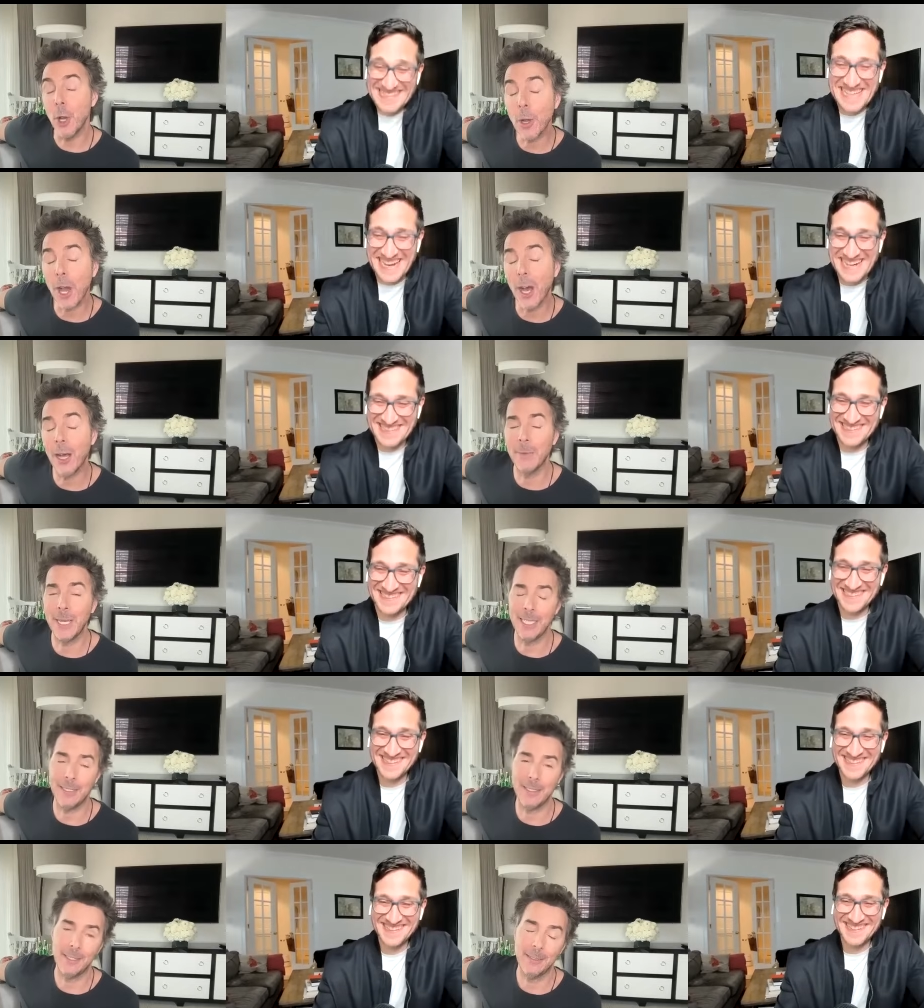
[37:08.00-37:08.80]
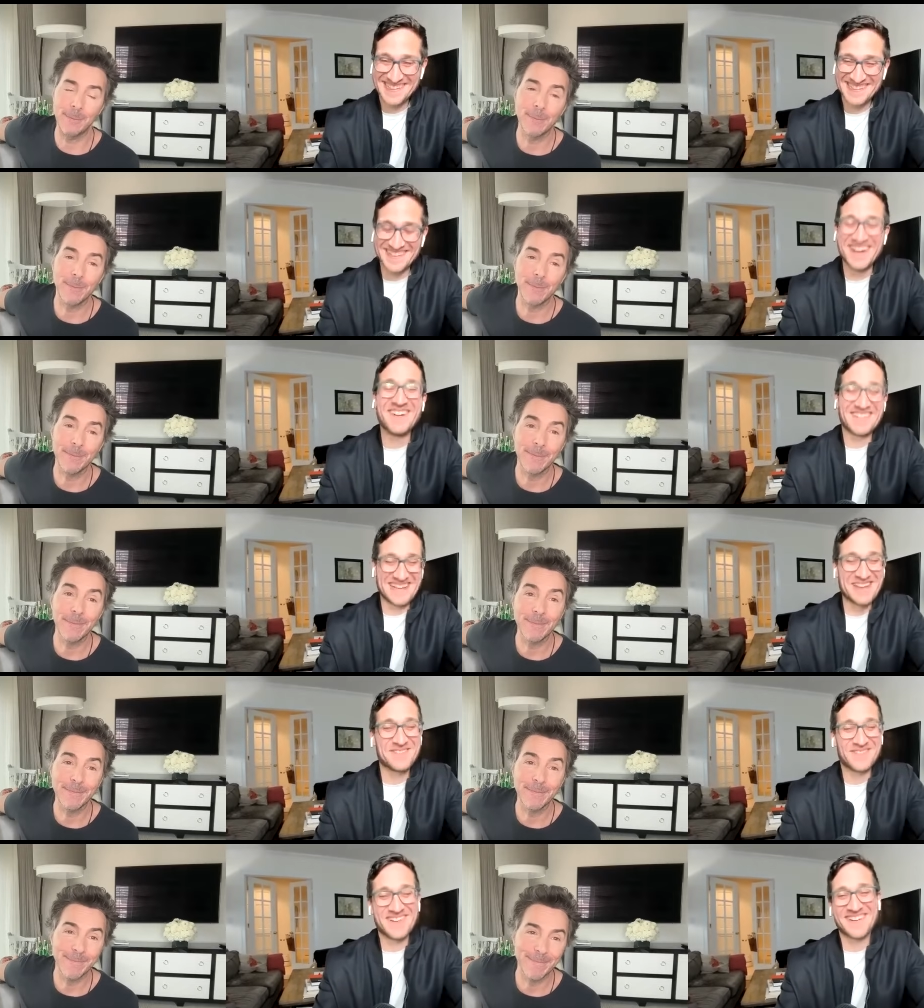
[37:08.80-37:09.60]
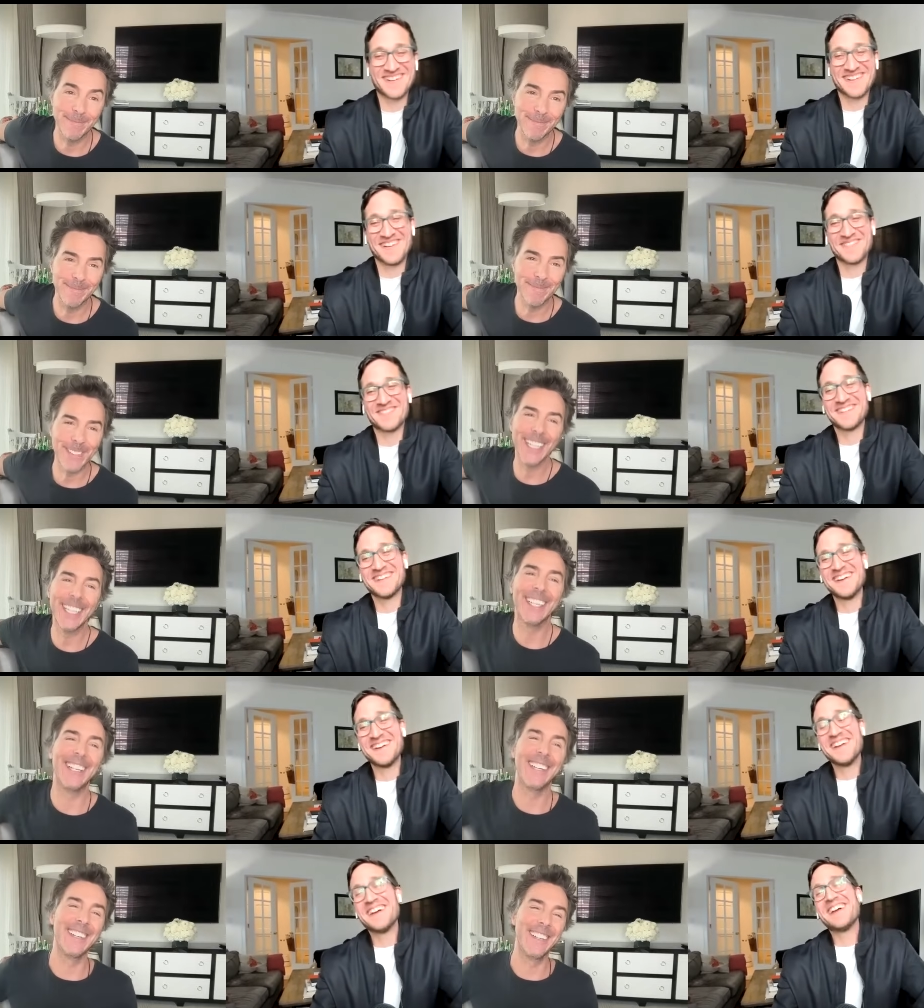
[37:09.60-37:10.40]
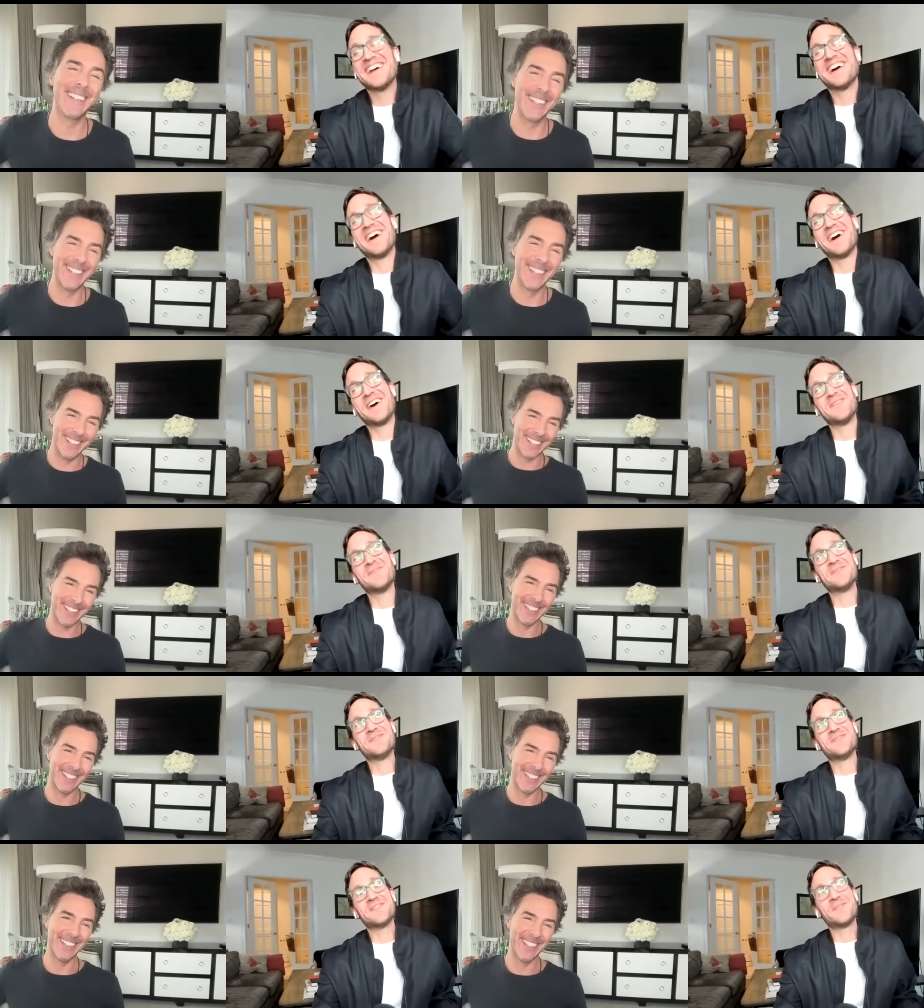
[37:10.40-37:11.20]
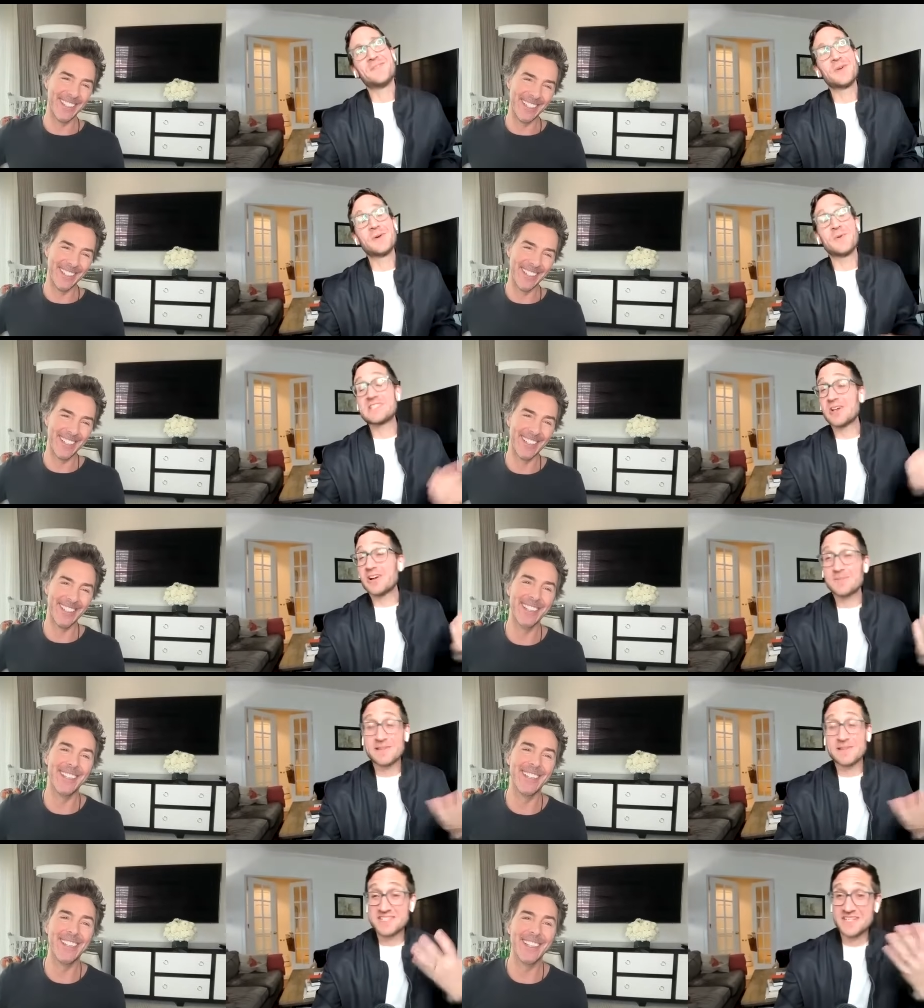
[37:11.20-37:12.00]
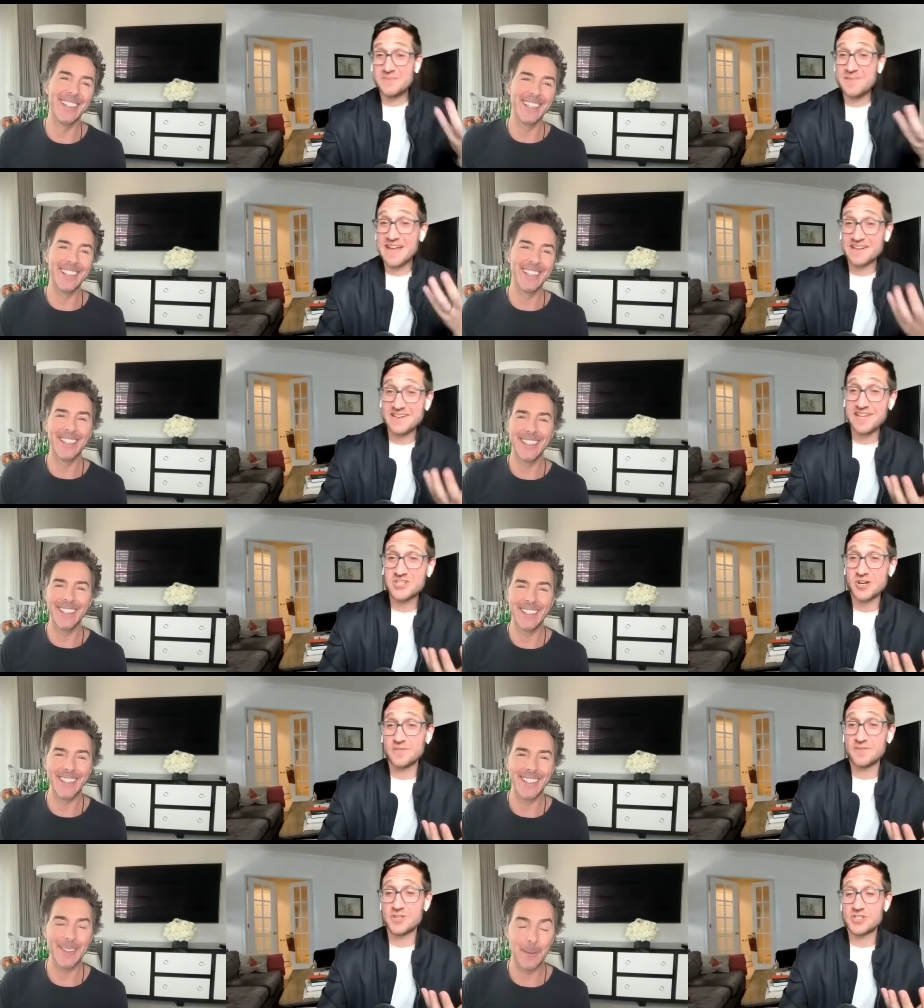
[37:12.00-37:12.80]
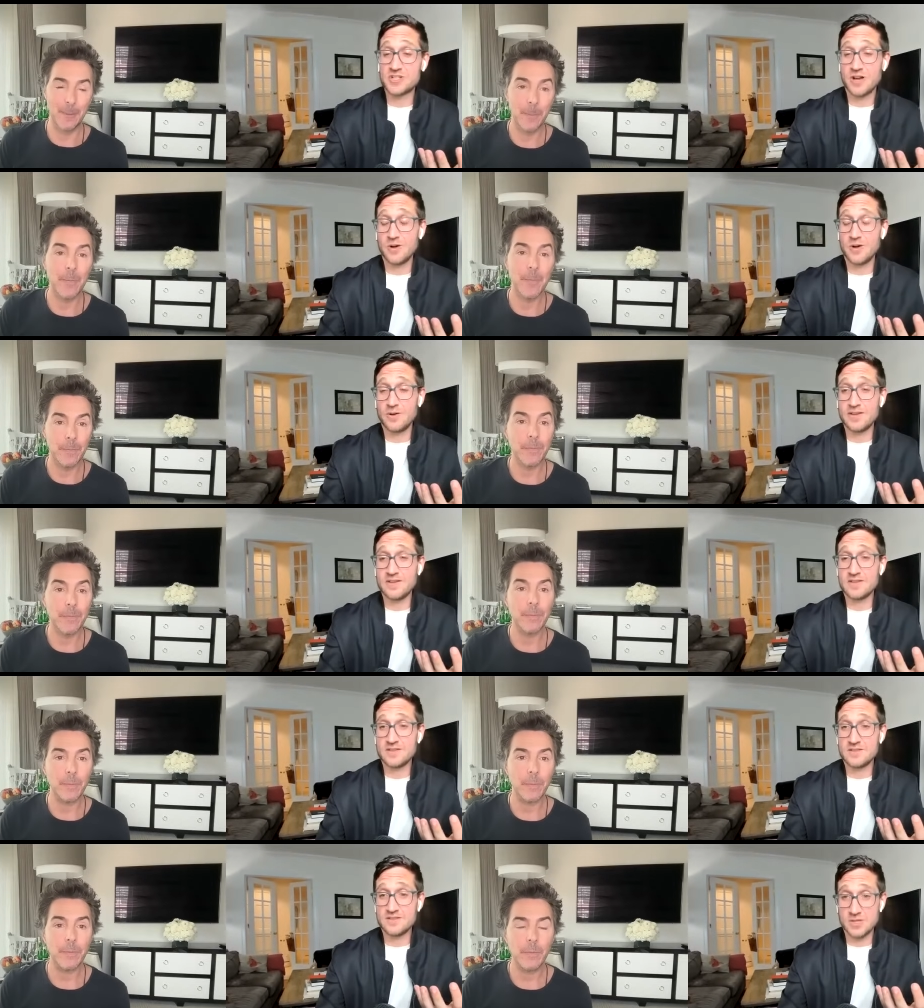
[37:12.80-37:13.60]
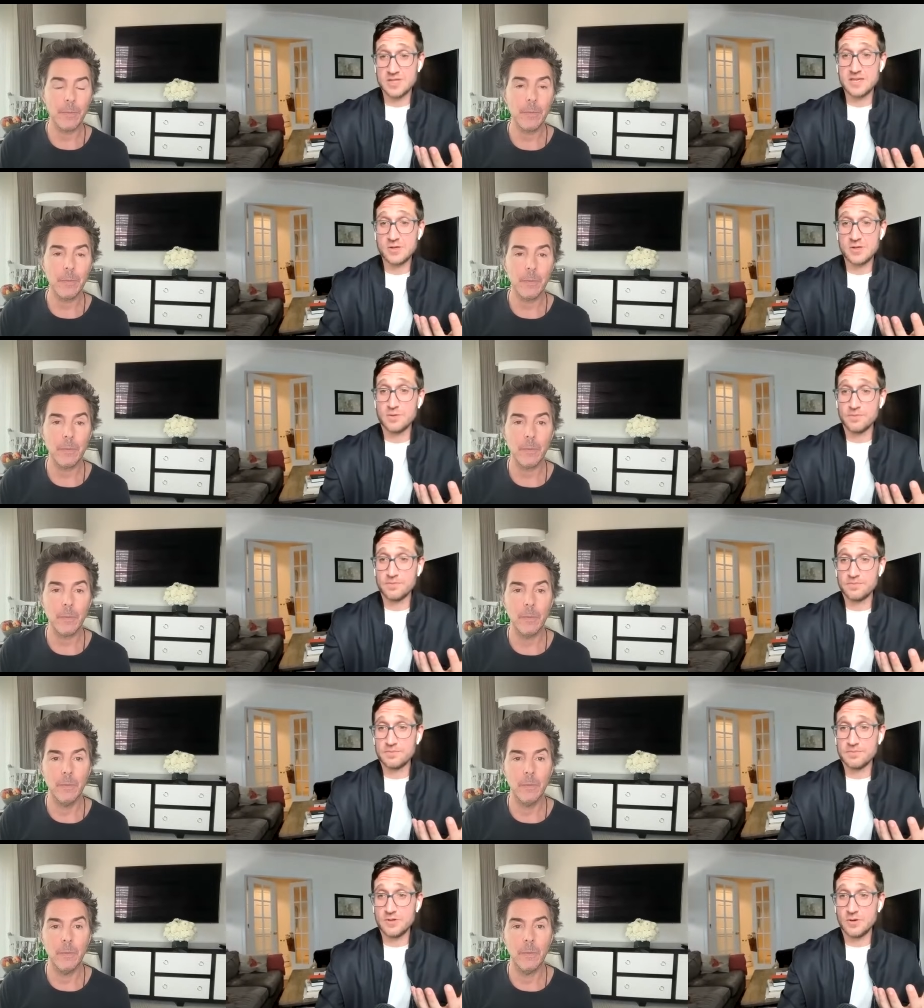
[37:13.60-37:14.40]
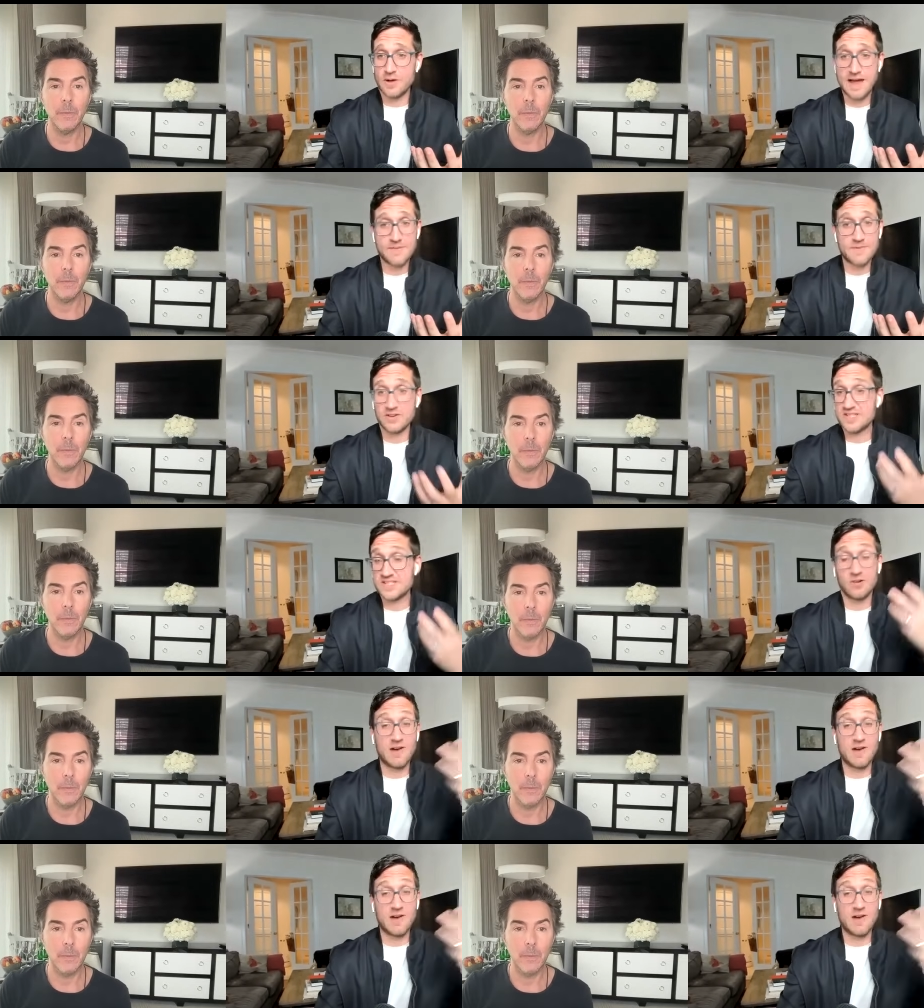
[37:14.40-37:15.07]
Speaker 1: exactly. comment.
Speaker 2: Okay, fair enough. Um, we talked about the cinematic nature of the show. Do you think you'll you'll have at least the